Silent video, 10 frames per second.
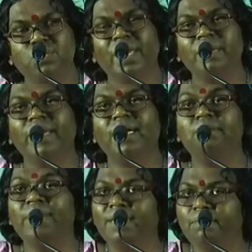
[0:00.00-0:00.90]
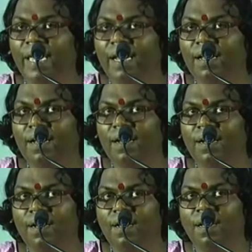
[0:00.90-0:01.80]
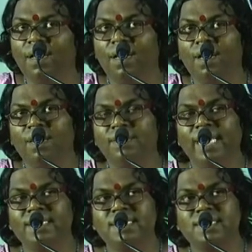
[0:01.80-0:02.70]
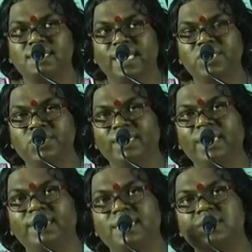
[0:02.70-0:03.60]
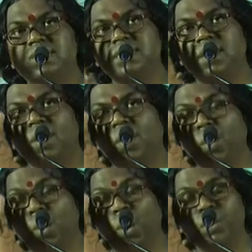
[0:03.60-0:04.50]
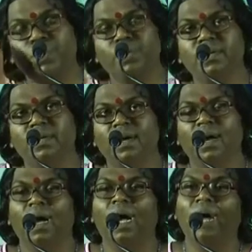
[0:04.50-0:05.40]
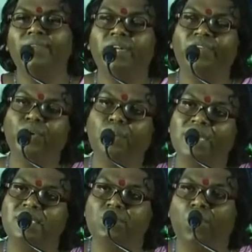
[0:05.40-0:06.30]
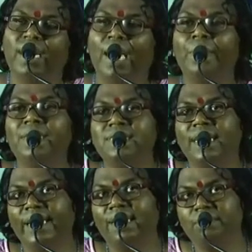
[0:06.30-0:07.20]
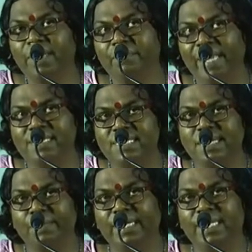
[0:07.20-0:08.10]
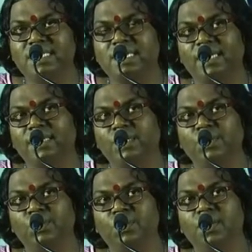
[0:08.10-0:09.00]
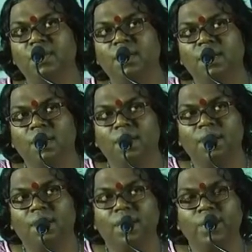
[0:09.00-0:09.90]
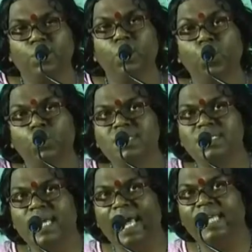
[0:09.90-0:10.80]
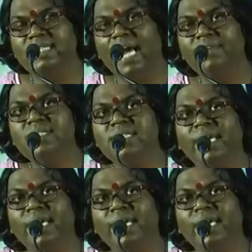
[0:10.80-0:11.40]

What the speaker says: to make me a complete male. That is injecting testosterone hormone. After a few months, what happened is like my mental stability started to lose, and I was